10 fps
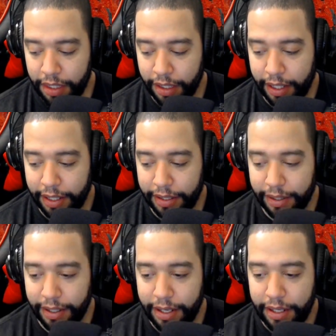
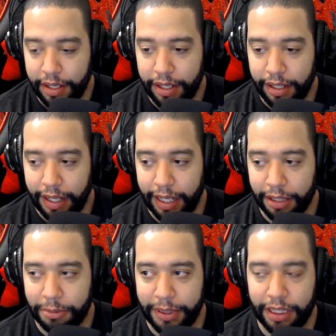And it
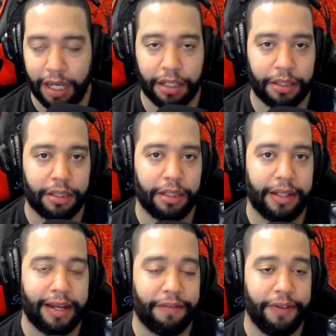helped me conquer a
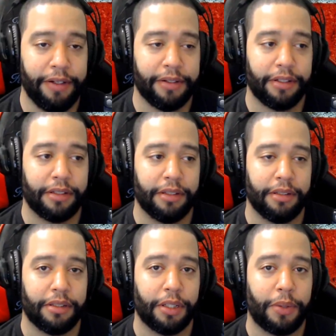lot of fears.
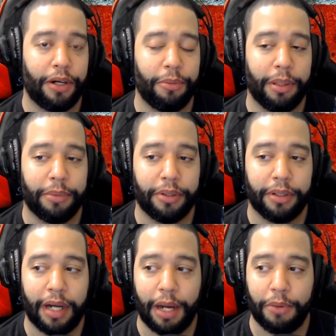So I
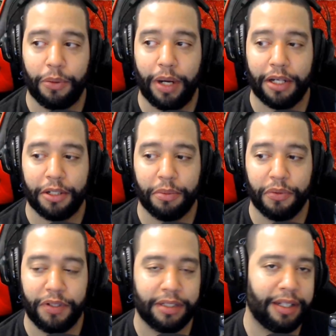remember I would watch
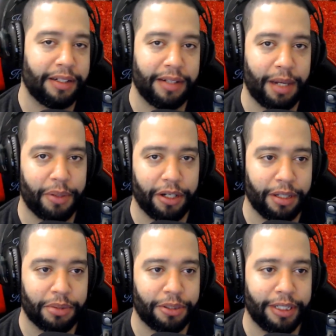movies like Nightmare on
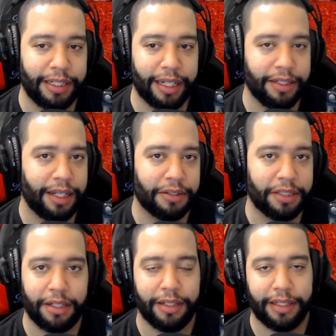Elm Street again, and now
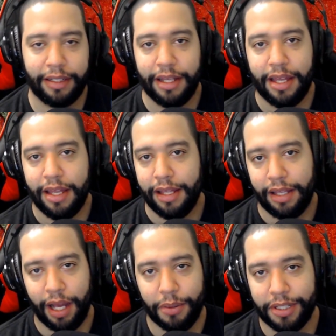suddenly
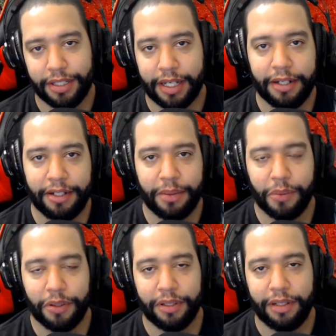I wasn't scared
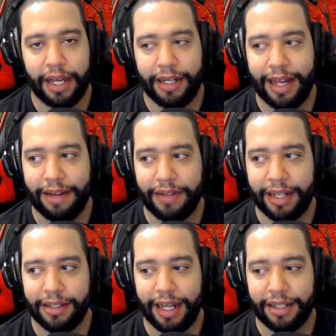anymore. I didn't have
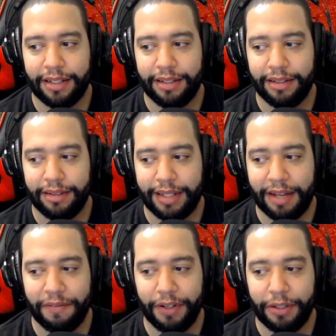that
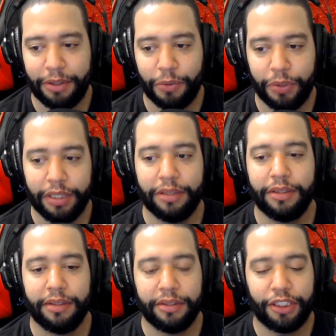very
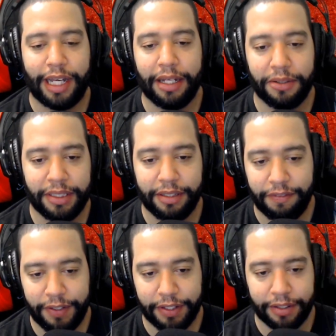real childhood
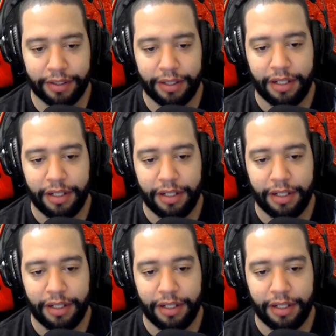fear